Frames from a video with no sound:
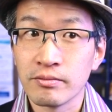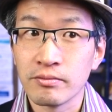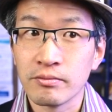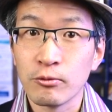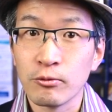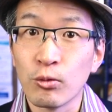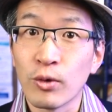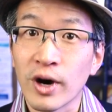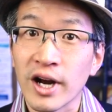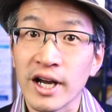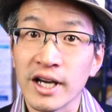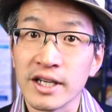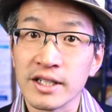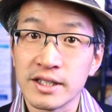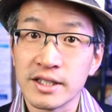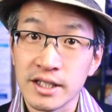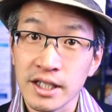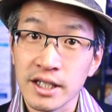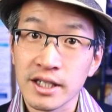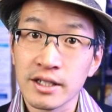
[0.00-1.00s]
what I
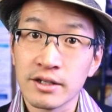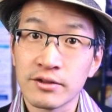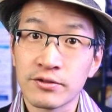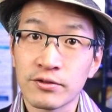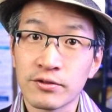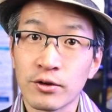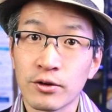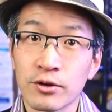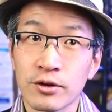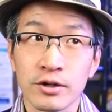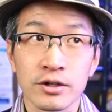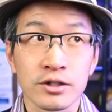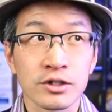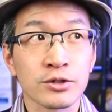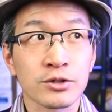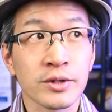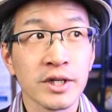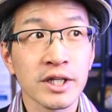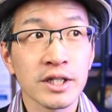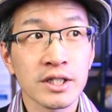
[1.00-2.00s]
did for
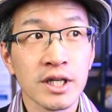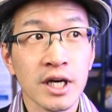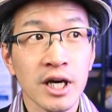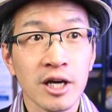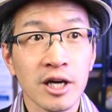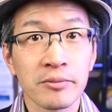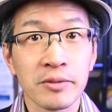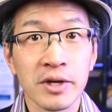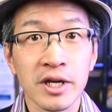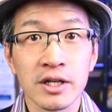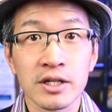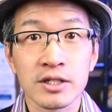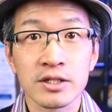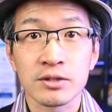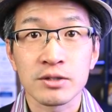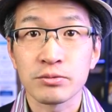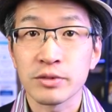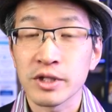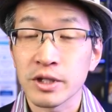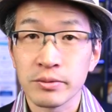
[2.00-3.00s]
screen time
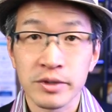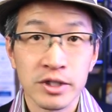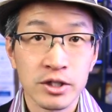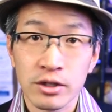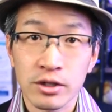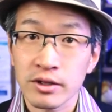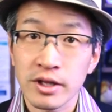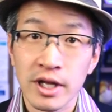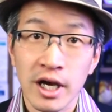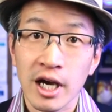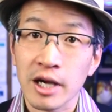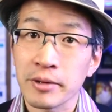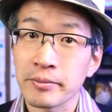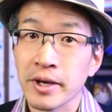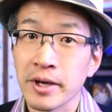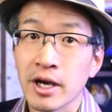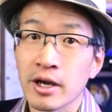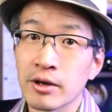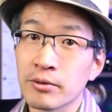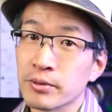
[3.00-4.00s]
is we, we took the
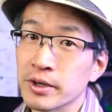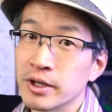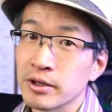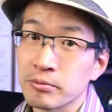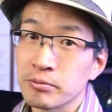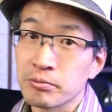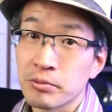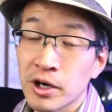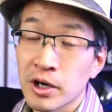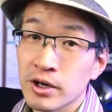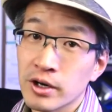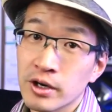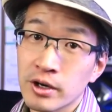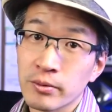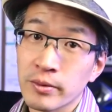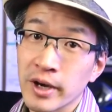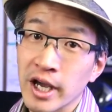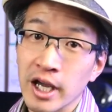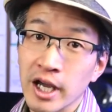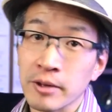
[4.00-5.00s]
iPad, we put it
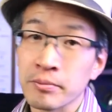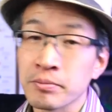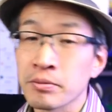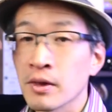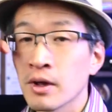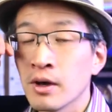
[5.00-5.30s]
away.